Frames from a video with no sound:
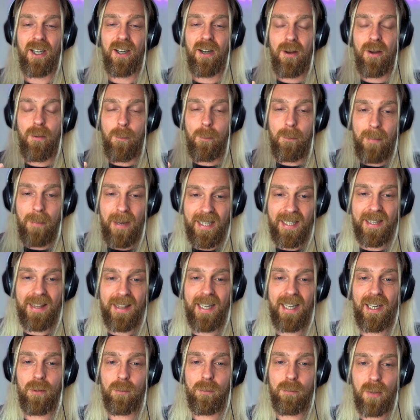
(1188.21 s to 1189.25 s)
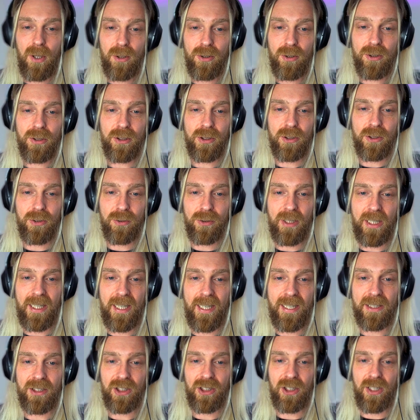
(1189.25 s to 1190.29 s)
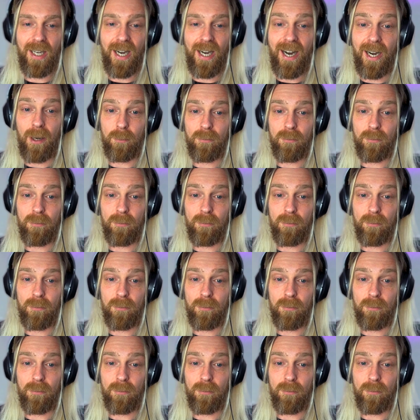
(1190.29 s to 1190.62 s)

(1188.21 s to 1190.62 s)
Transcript: make that emotional connection up